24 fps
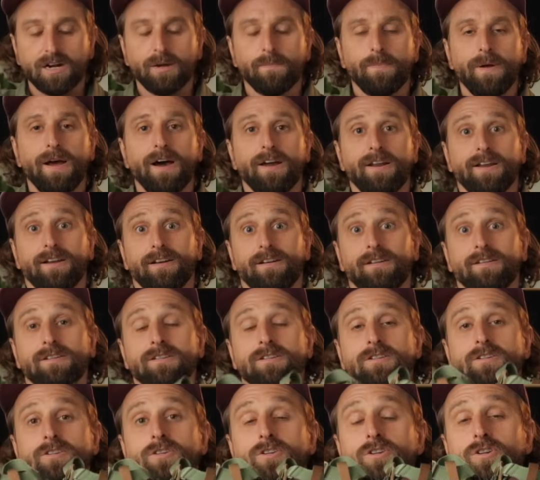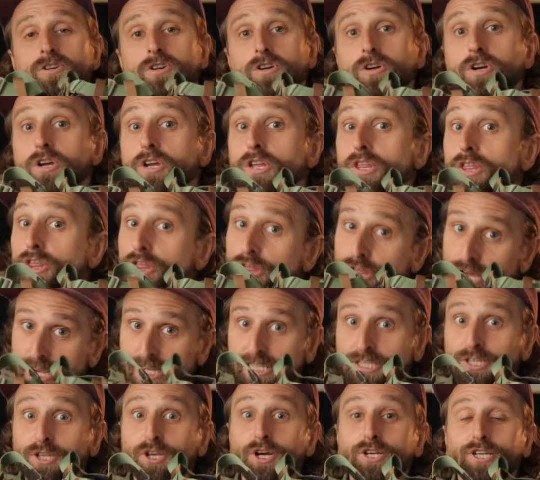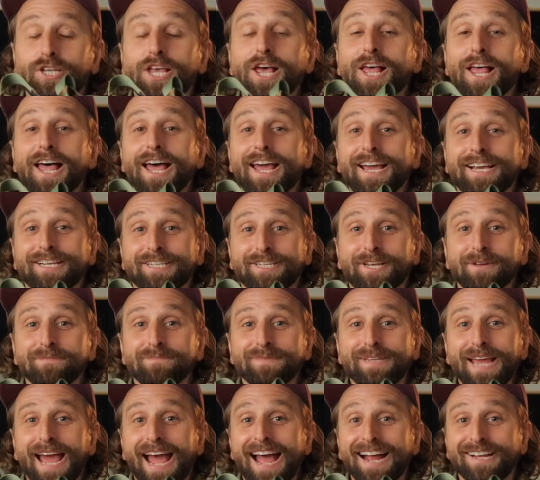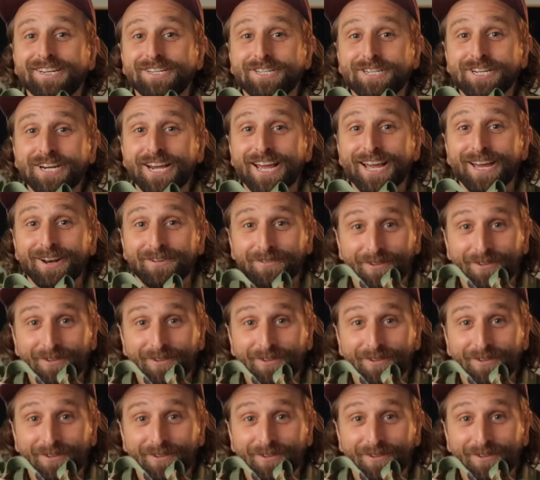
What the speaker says: about it. This looks like some dad shit,